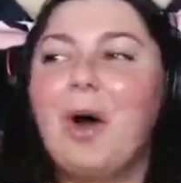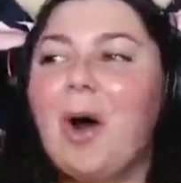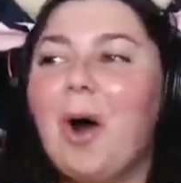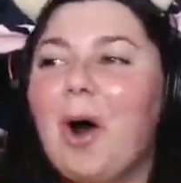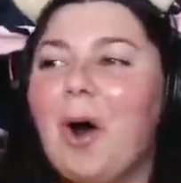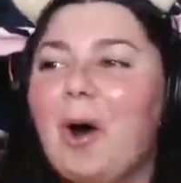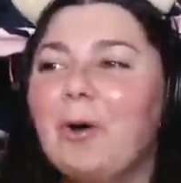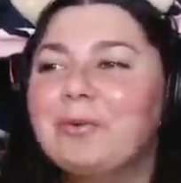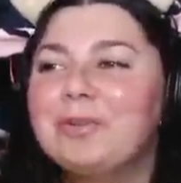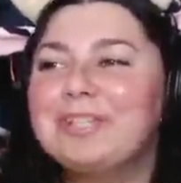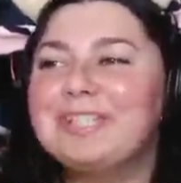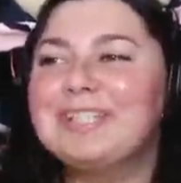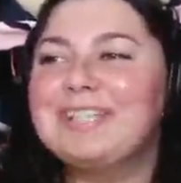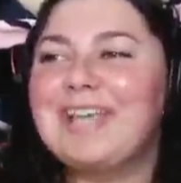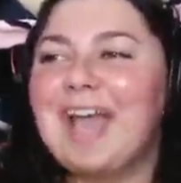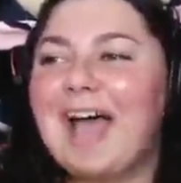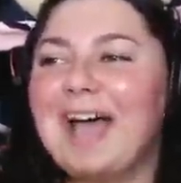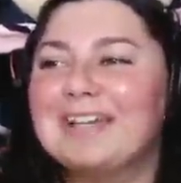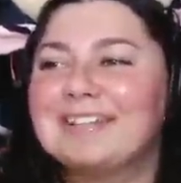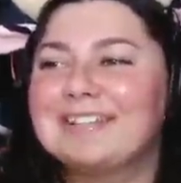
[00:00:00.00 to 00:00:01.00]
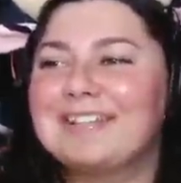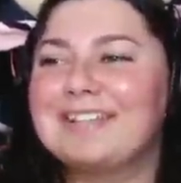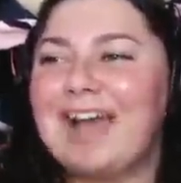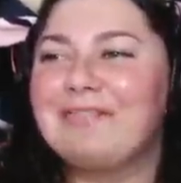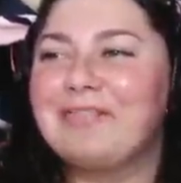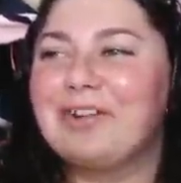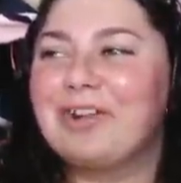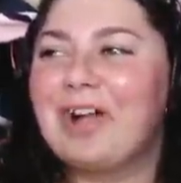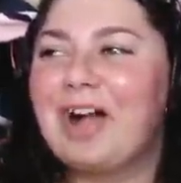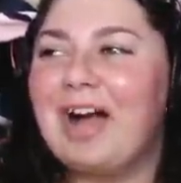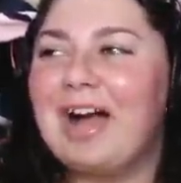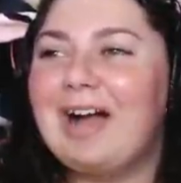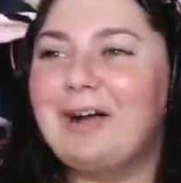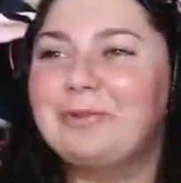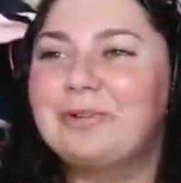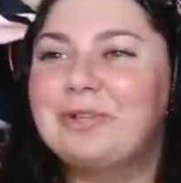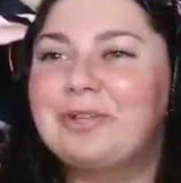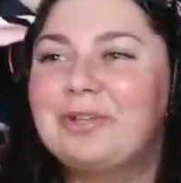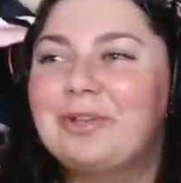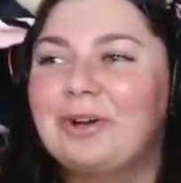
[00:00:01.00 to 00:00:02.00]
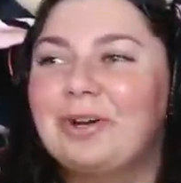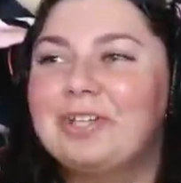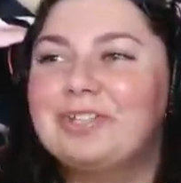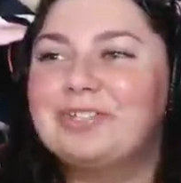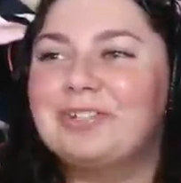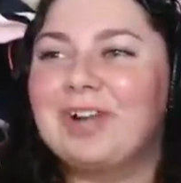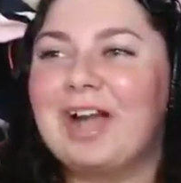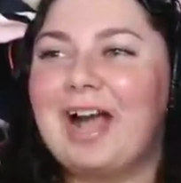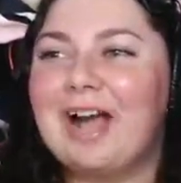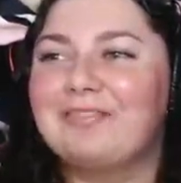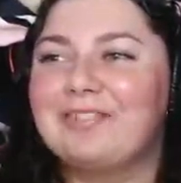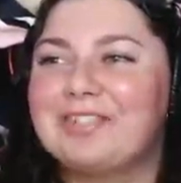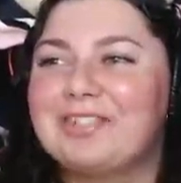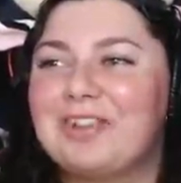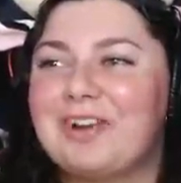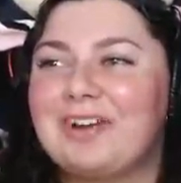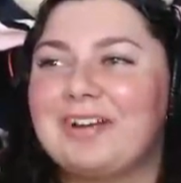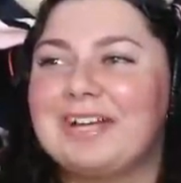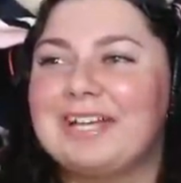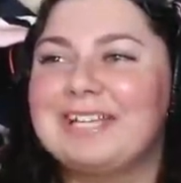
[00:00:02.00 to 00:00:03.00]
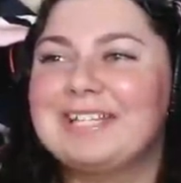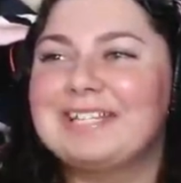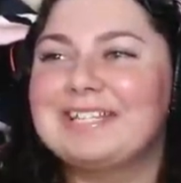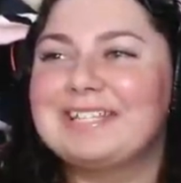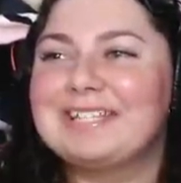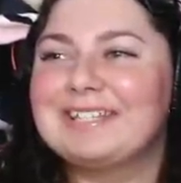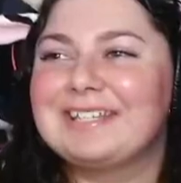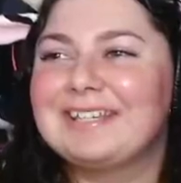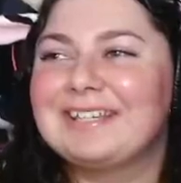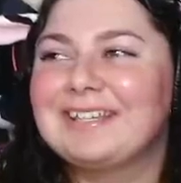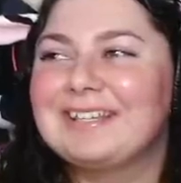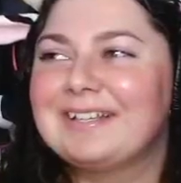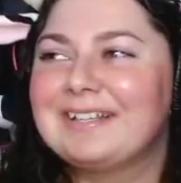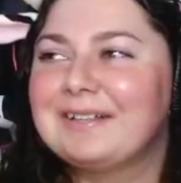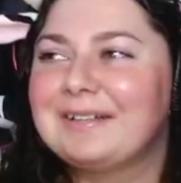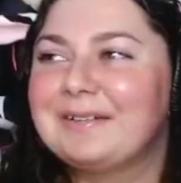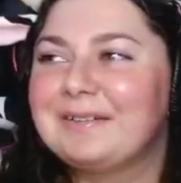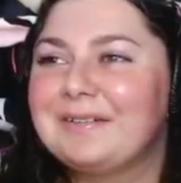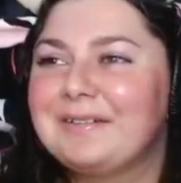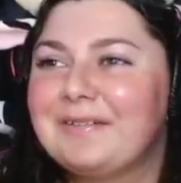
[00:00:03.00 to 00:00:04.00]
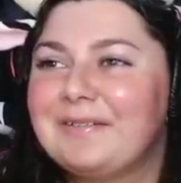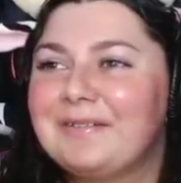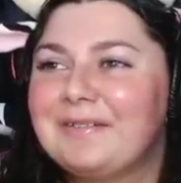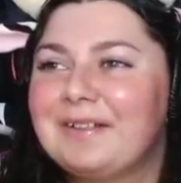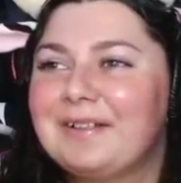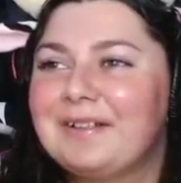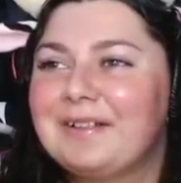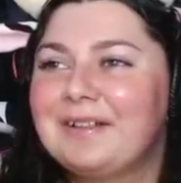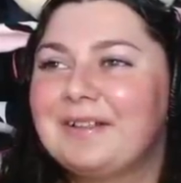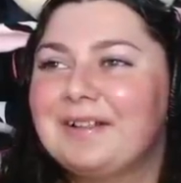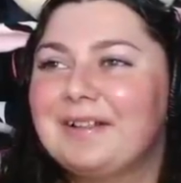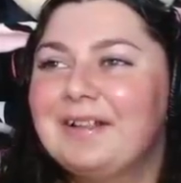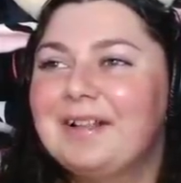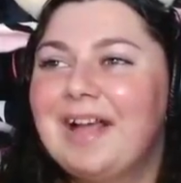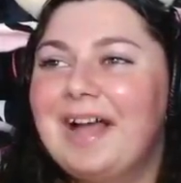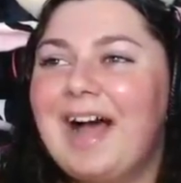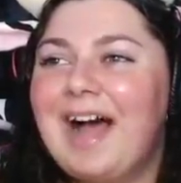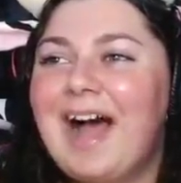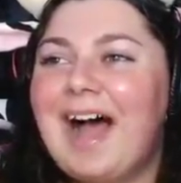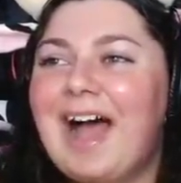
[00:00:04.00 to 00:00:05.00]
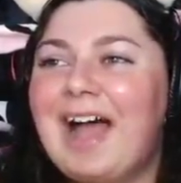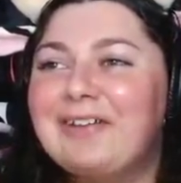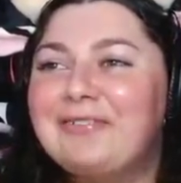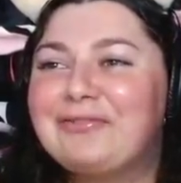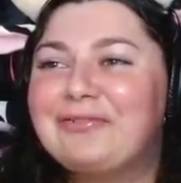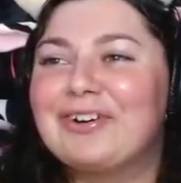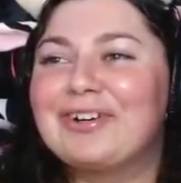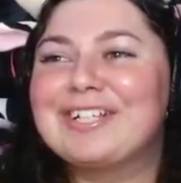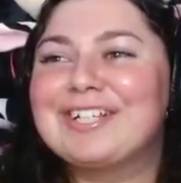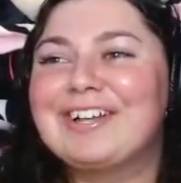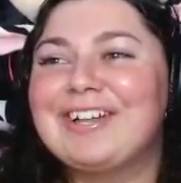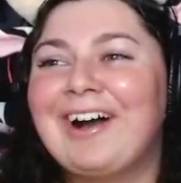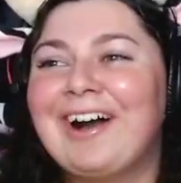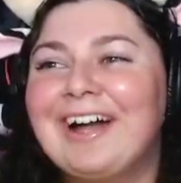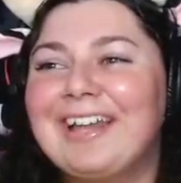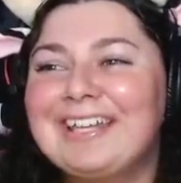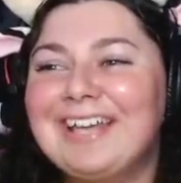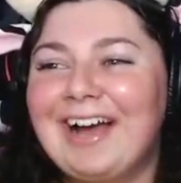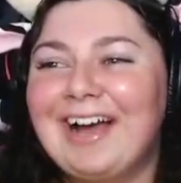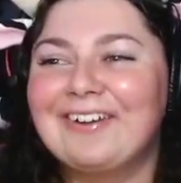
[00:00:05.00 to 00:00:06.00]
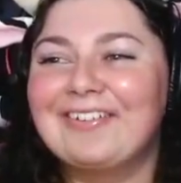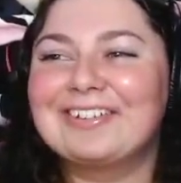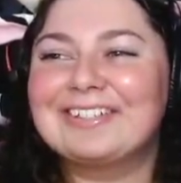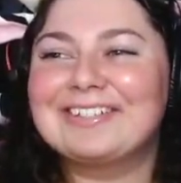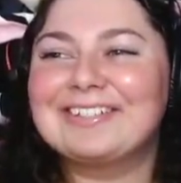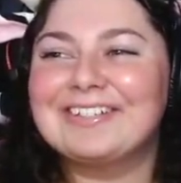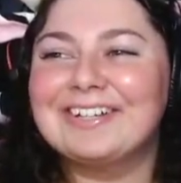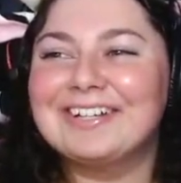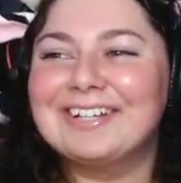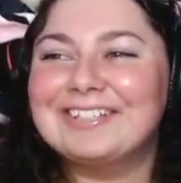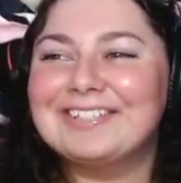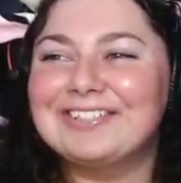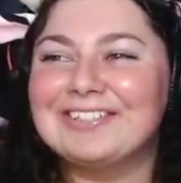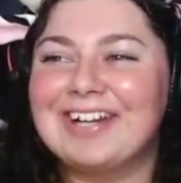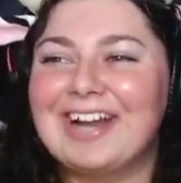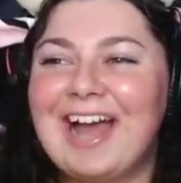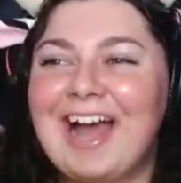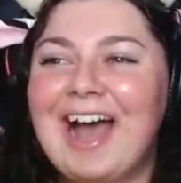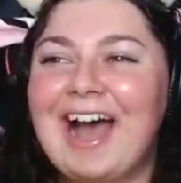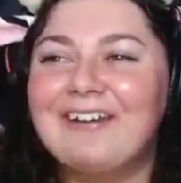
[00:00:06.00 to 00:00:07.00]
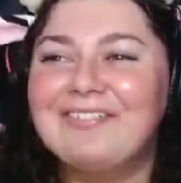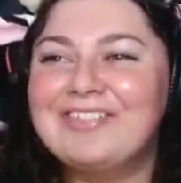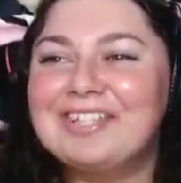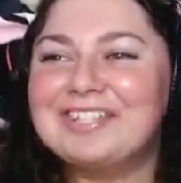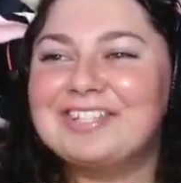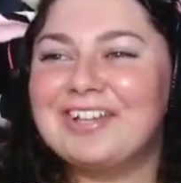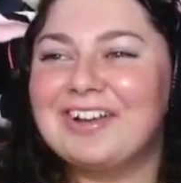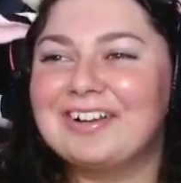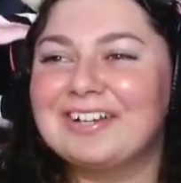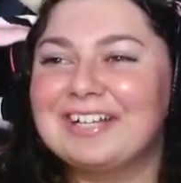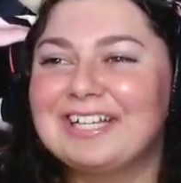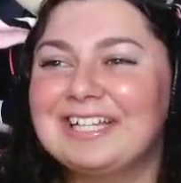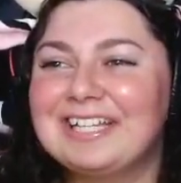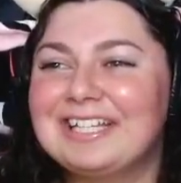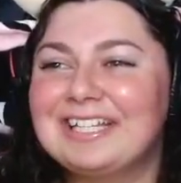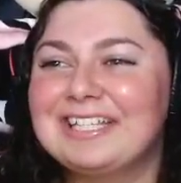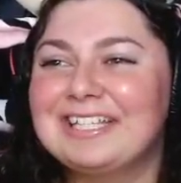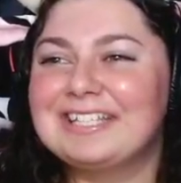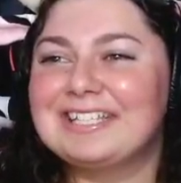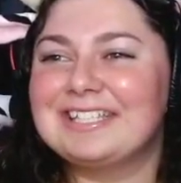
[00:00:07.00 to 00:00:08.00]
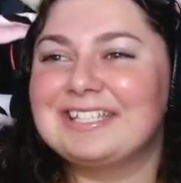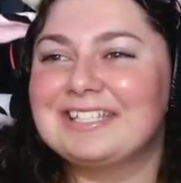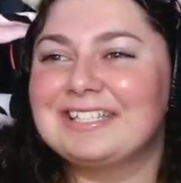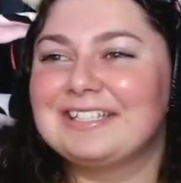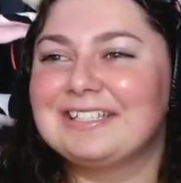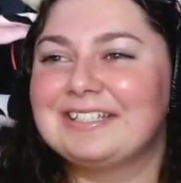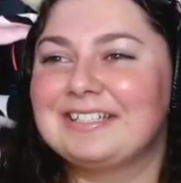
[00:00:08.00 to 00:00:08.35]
Oh yes, I forgot how good your avatar is. I know. I forgot how good your Epic. avatar is.